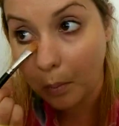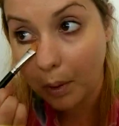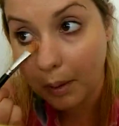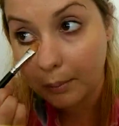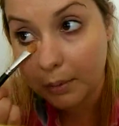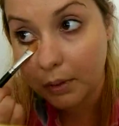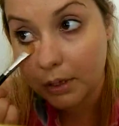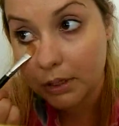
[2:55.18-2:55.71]
what
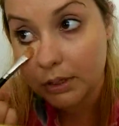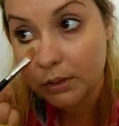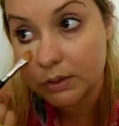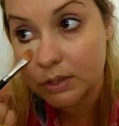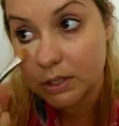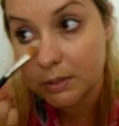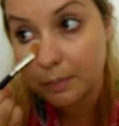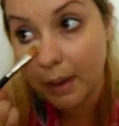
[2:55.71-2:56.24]
I'm going to do
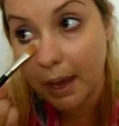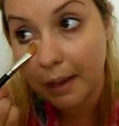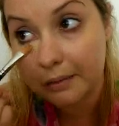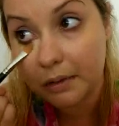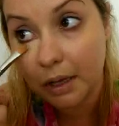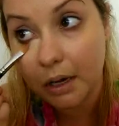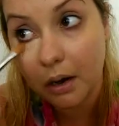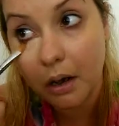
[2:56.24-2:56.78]
is just
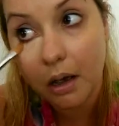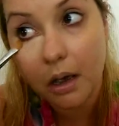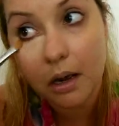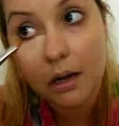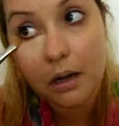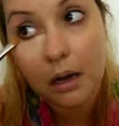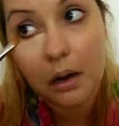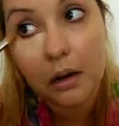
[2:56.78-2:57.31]
pat that
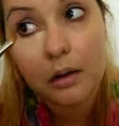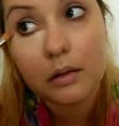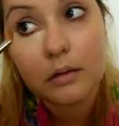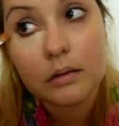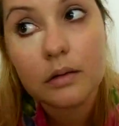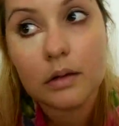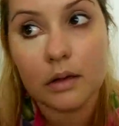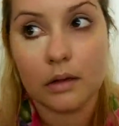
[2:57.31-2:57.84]
on
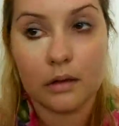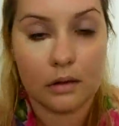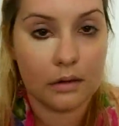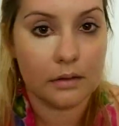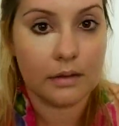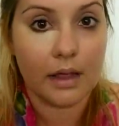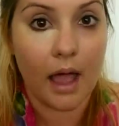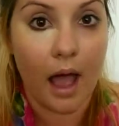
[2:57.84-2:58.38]

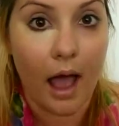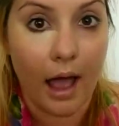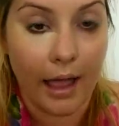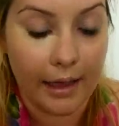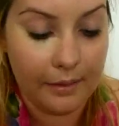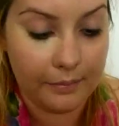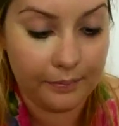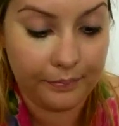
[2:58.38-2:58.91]
the
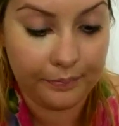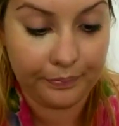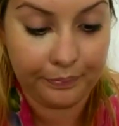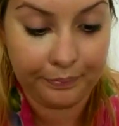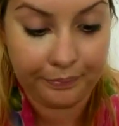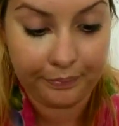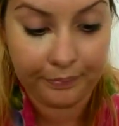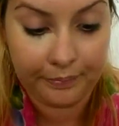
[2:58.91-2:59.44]
eye,
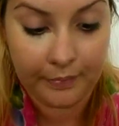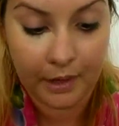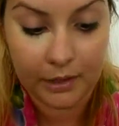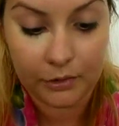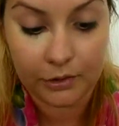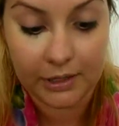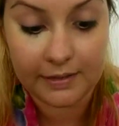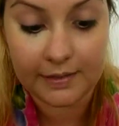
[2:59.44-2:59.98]

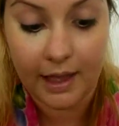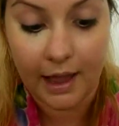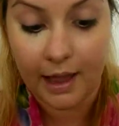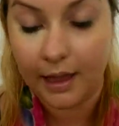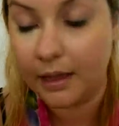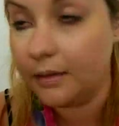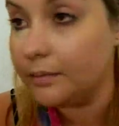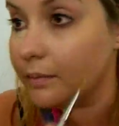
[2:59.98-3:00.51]
underneath the
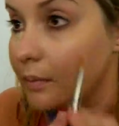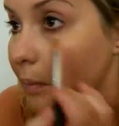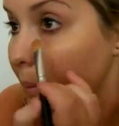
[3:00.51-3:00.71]
eye.